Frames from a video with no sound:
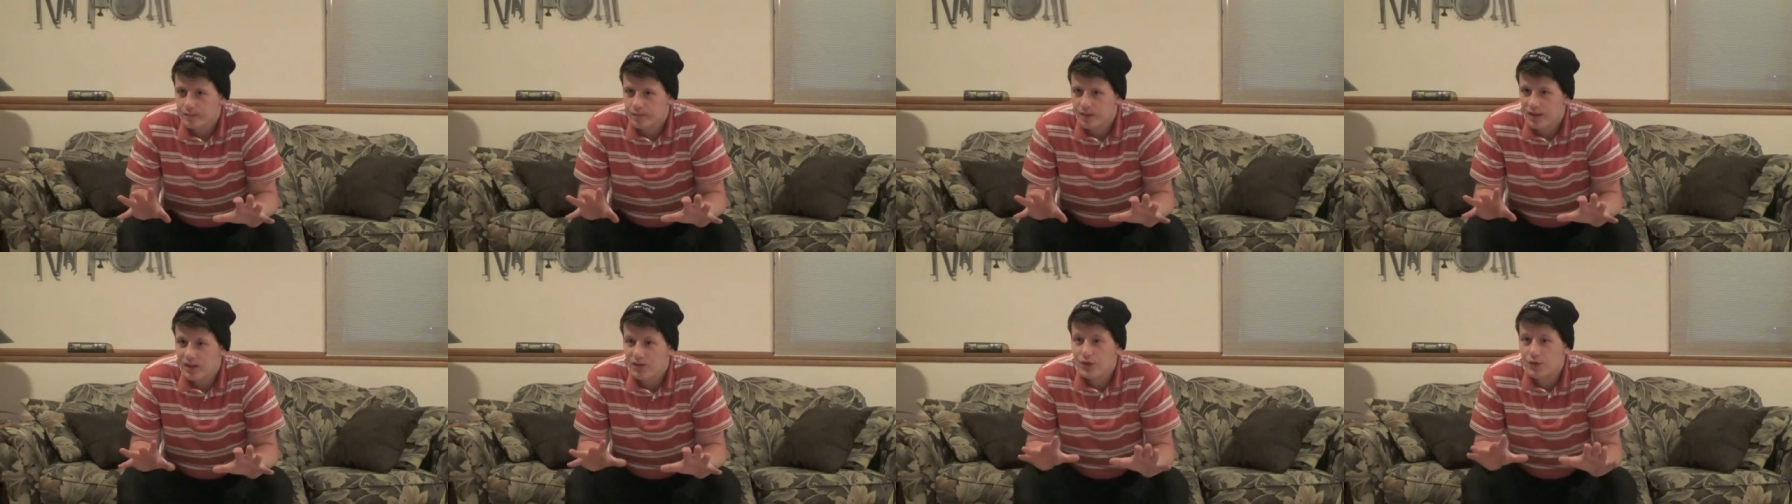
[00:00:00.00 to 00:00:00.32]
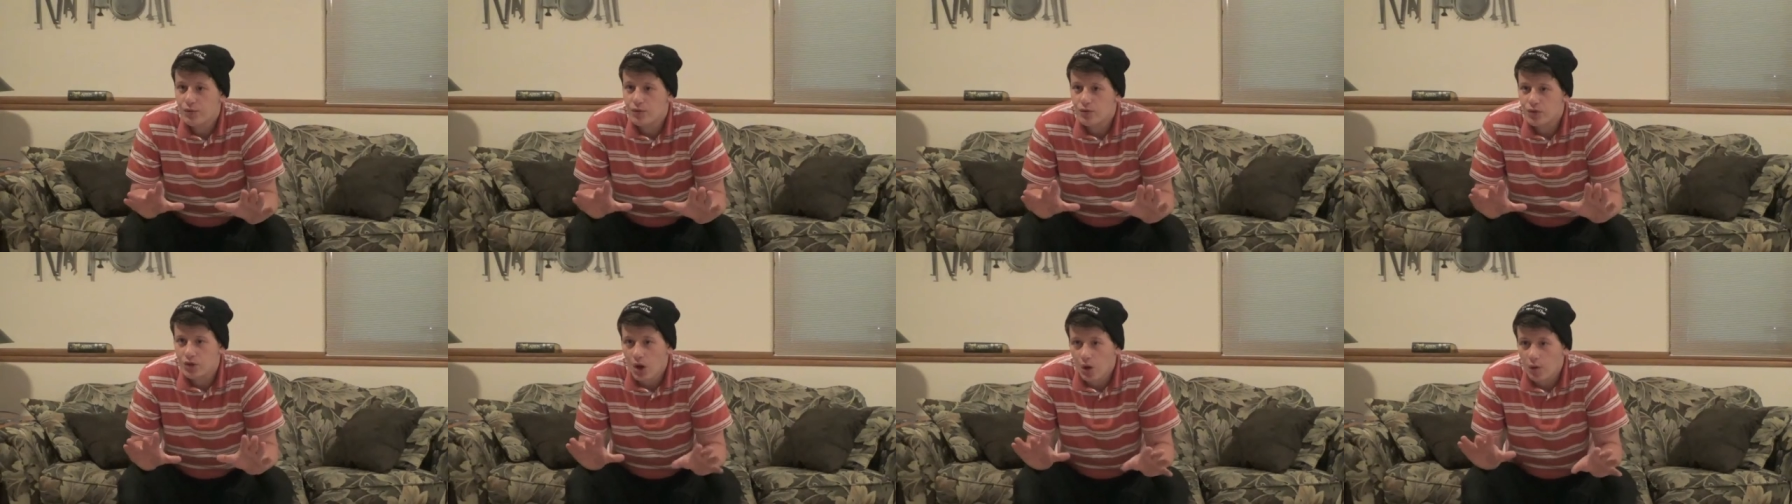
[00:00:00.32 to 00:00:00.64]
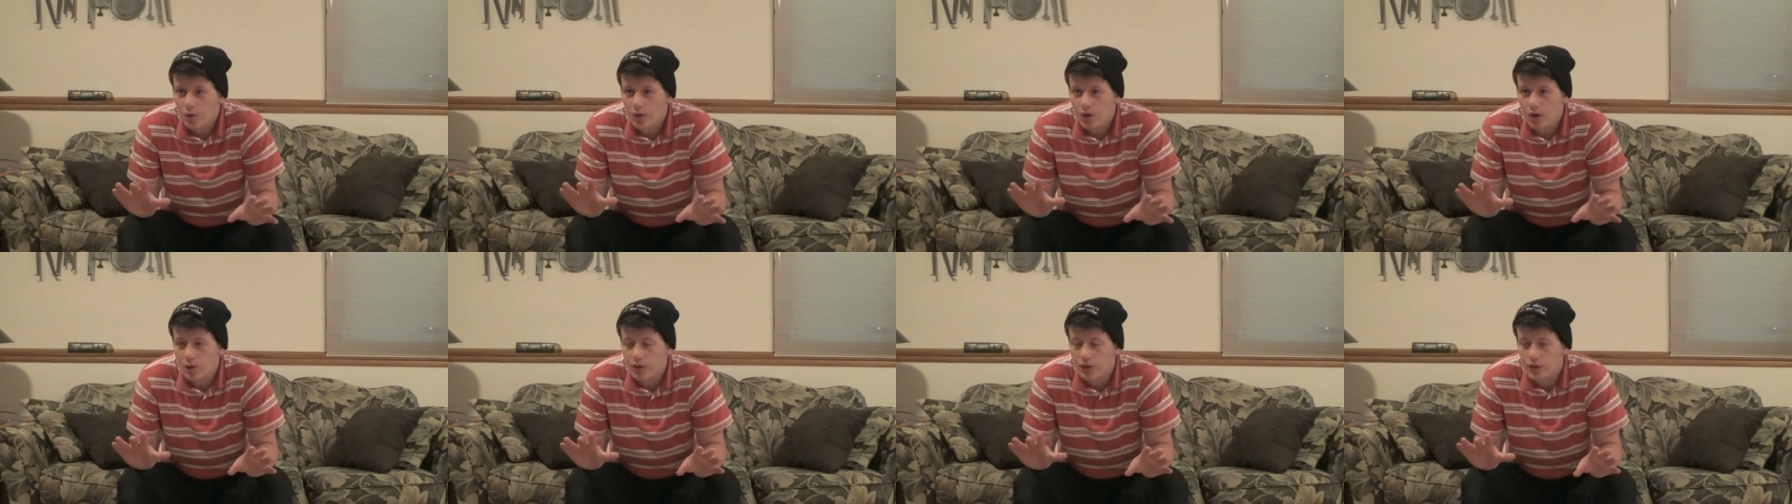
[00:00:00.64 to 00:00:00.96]
If you
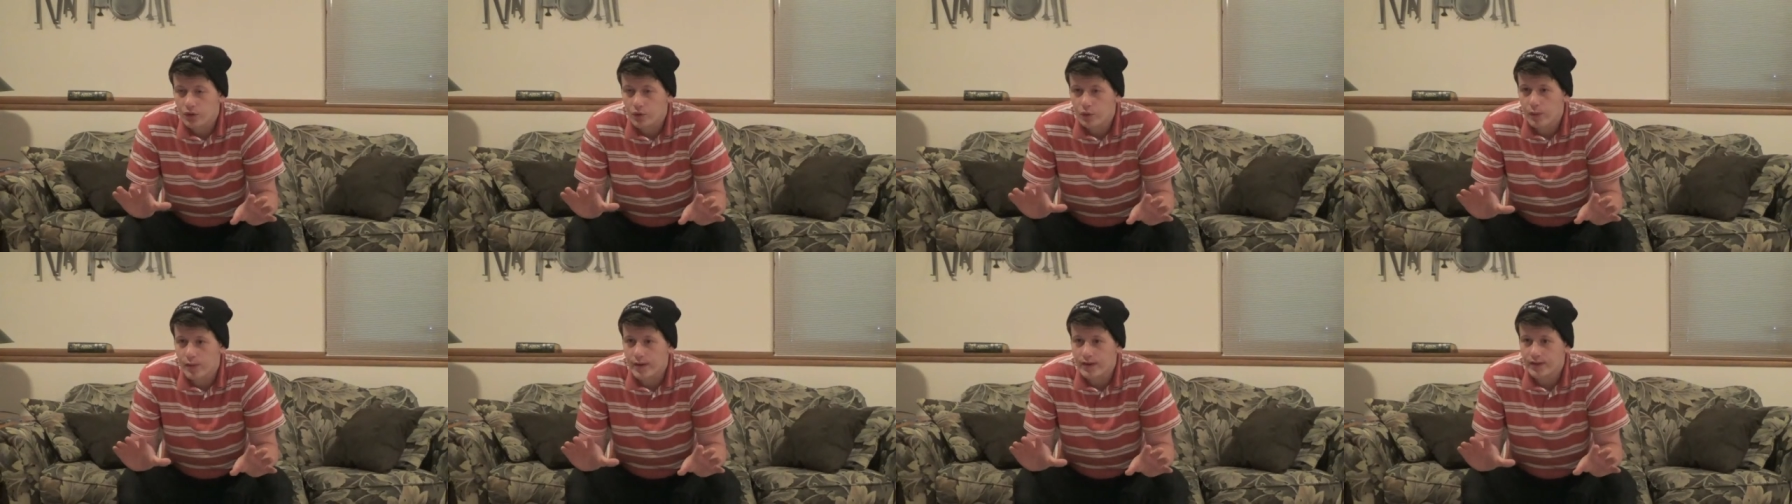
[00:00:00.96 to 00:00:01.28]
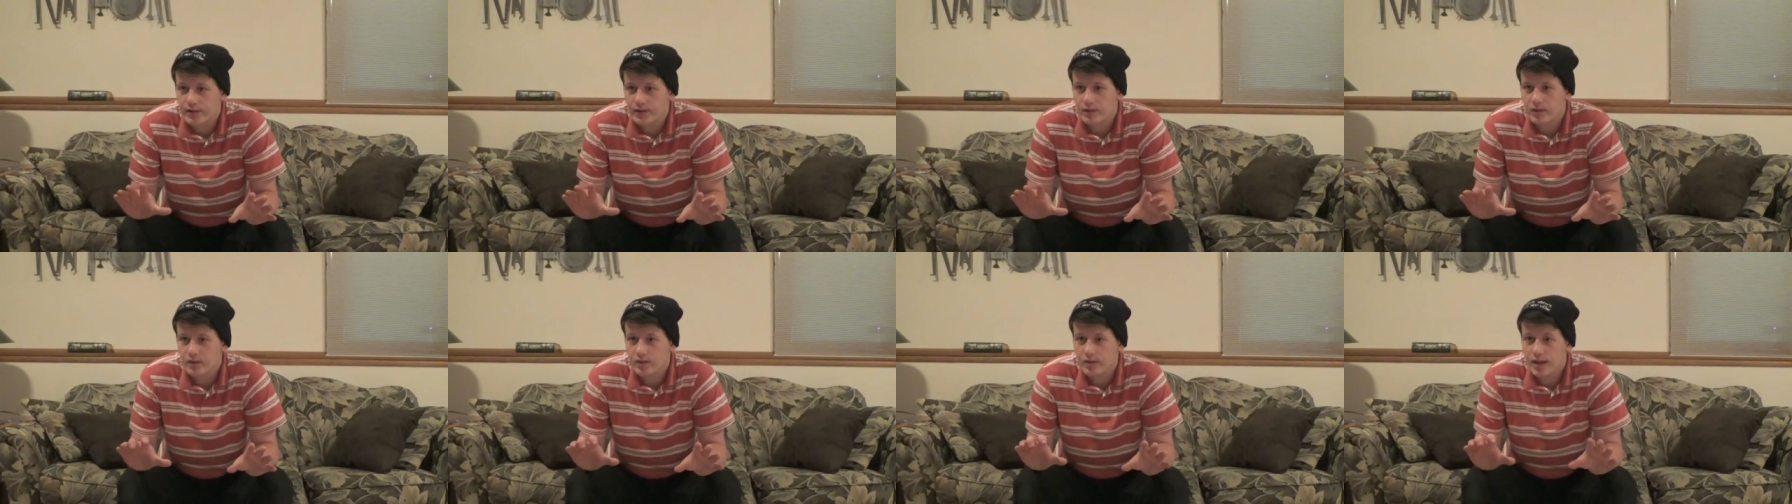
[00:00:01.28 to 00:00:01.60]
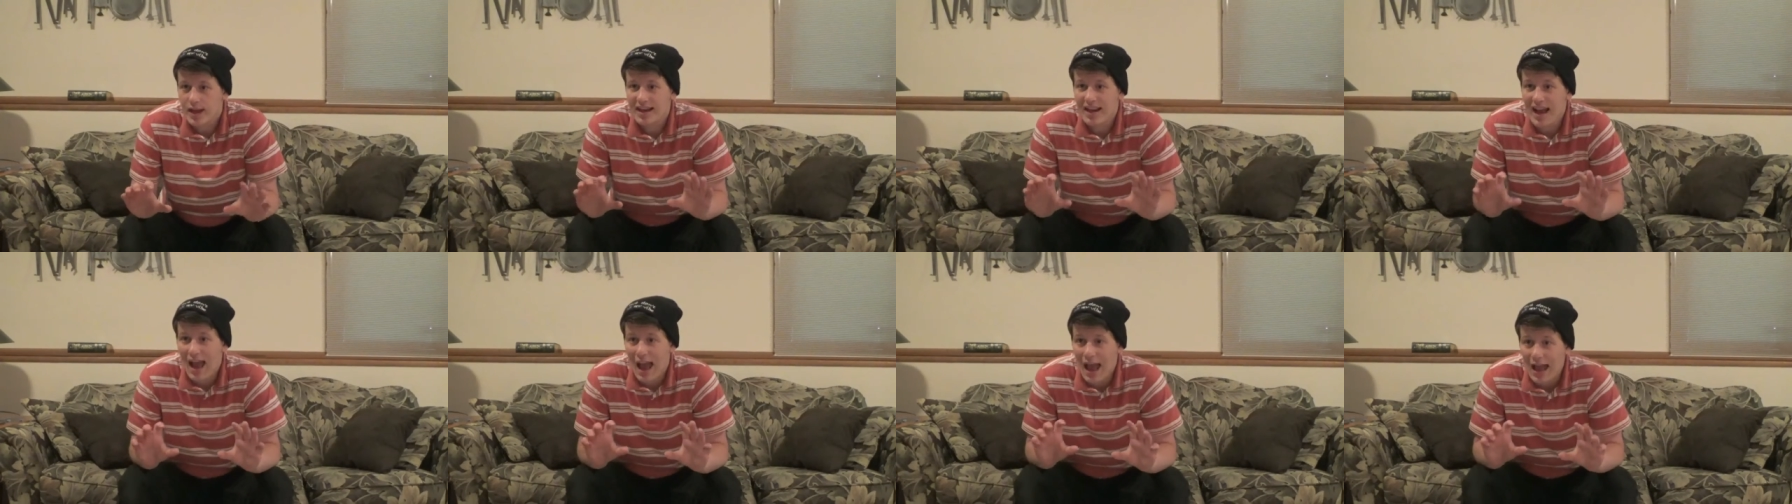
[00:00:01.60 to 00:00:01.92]
don't know the twist
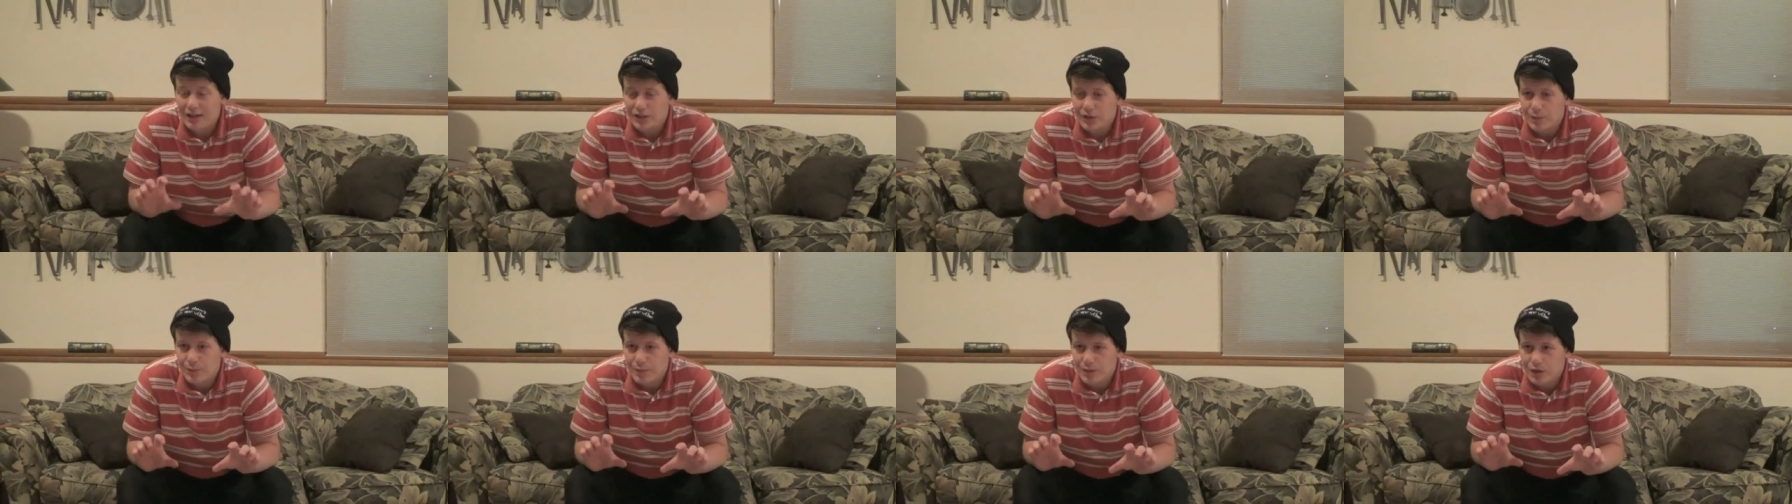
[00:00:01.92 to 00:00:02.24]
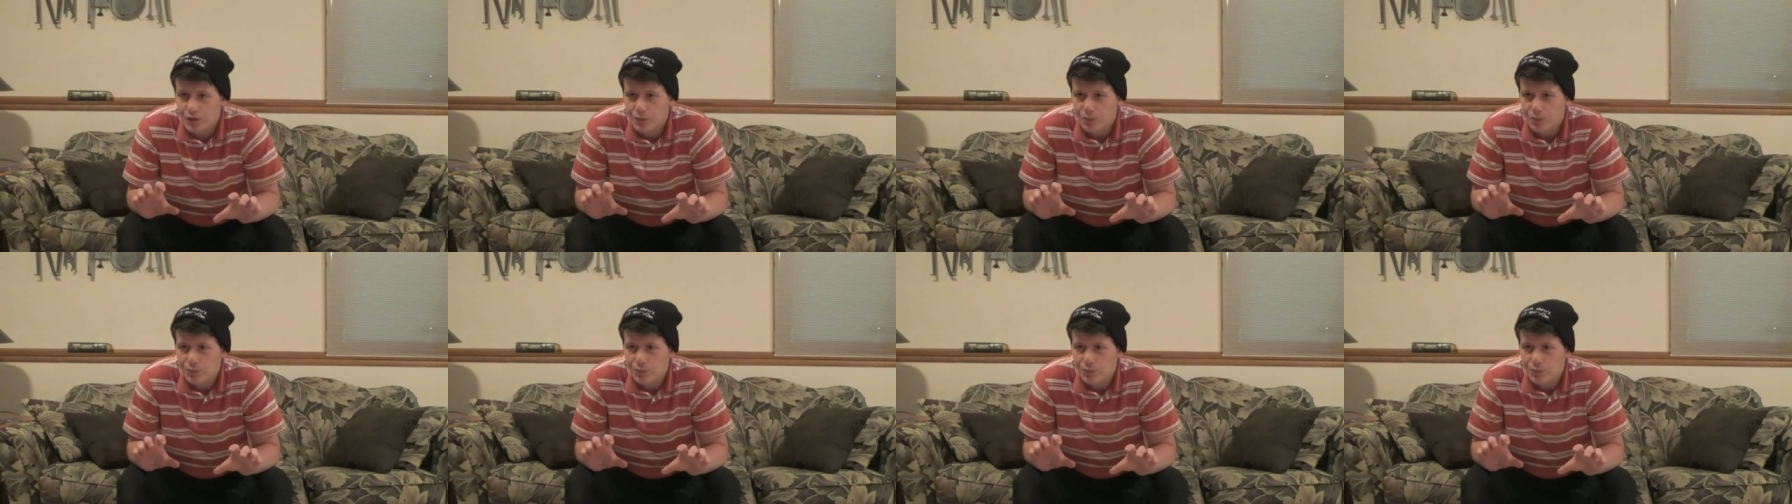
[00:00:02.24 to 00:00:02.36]
and it hasn't been